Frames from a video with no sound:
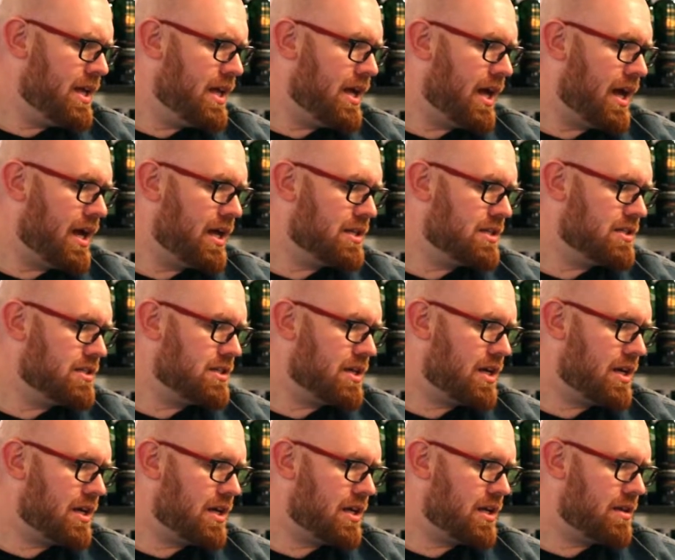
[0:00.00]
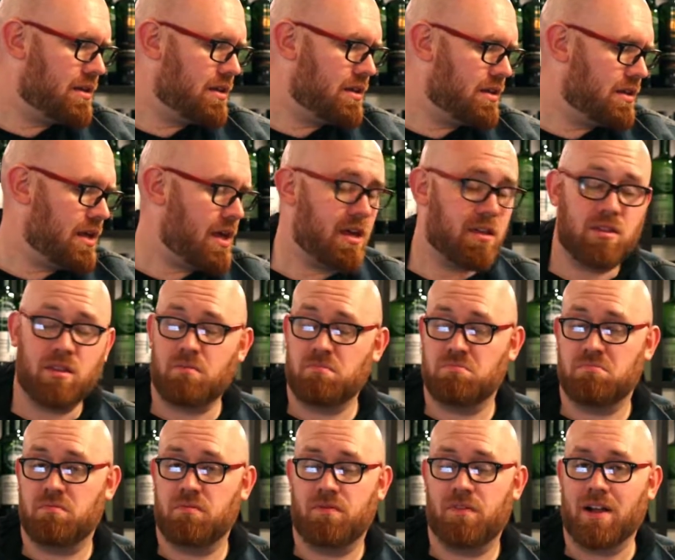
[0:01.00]
and yeah, they're
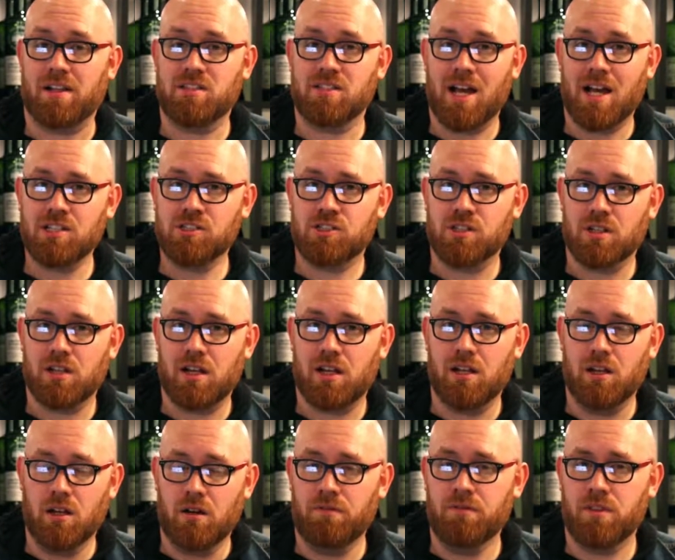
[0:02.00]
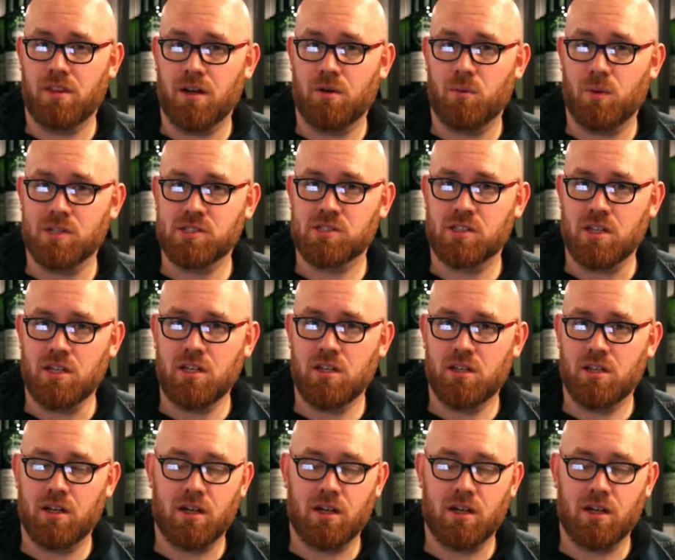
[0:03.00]
fantastic. I loved their whiskey.